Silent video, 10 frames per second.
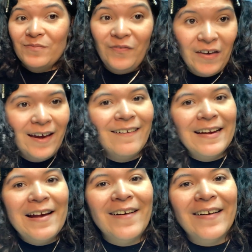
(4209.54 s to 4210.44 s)

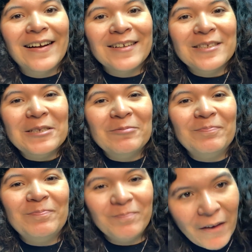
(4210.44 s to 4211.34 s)
very hard,
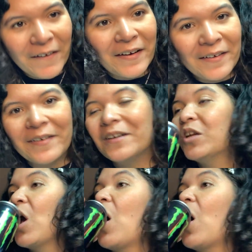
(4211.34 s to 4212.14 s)
very hard.